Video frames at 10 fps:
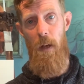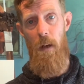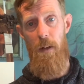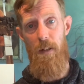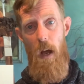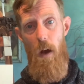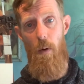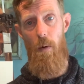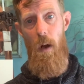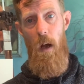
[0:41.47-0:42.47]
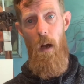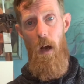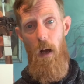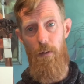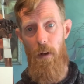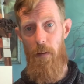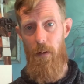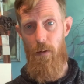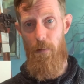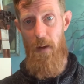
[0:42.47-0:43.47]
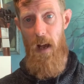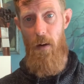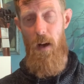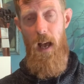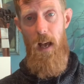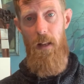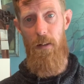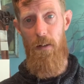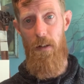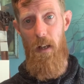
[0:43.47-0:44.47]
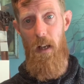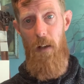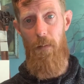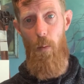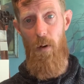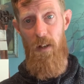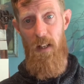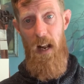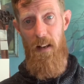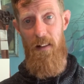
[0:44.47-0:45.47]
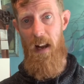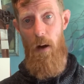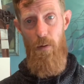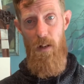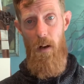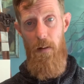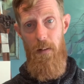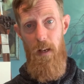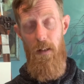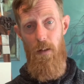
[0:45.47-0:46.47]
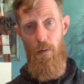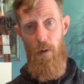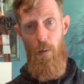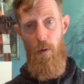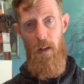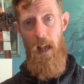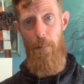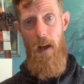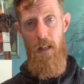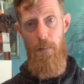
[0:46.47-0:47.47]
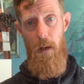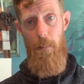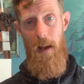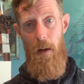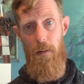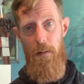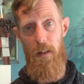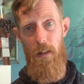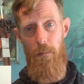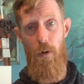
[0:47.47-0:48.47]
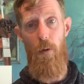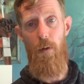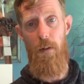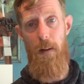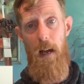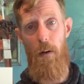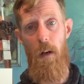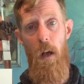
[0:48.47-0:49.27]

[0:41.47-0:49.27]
So I'll dive into them now, and if you want to see anything else like this or you want to get back to me about the things I've talked about,